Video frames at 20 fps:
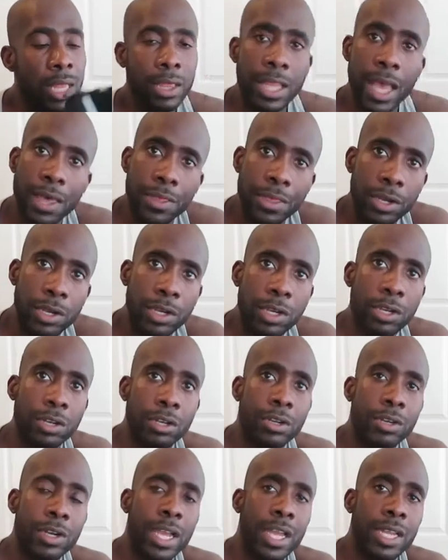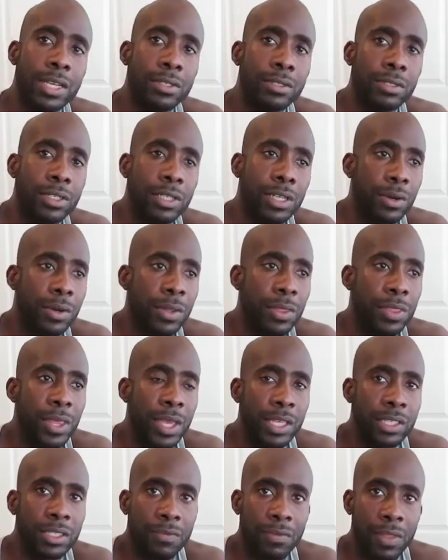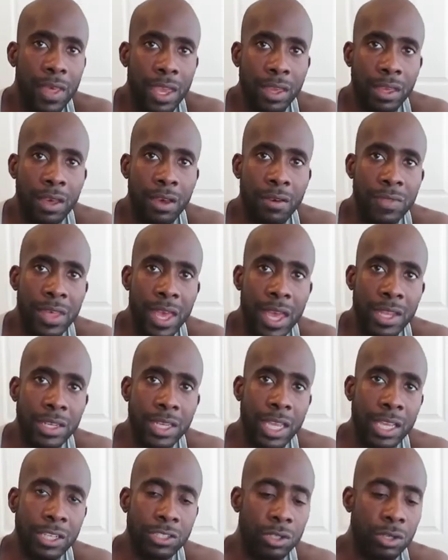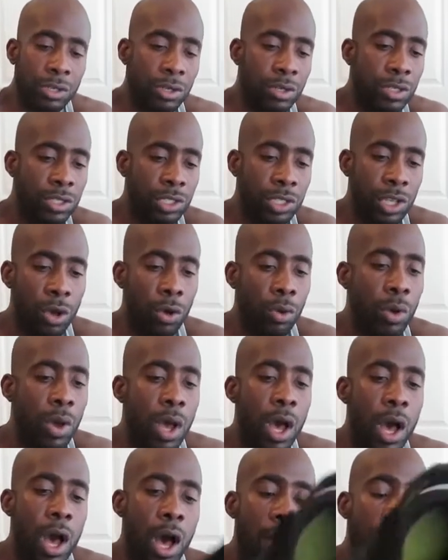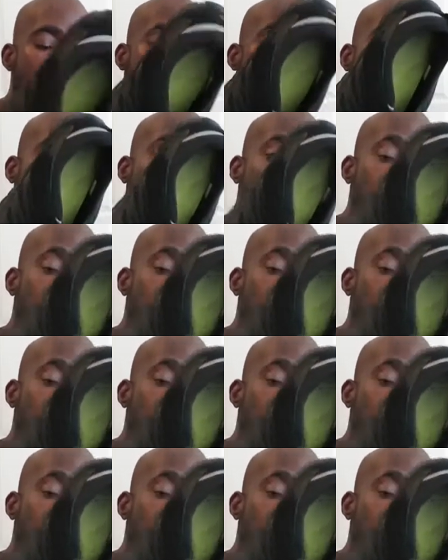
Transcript: leather and and things of that nature. So it's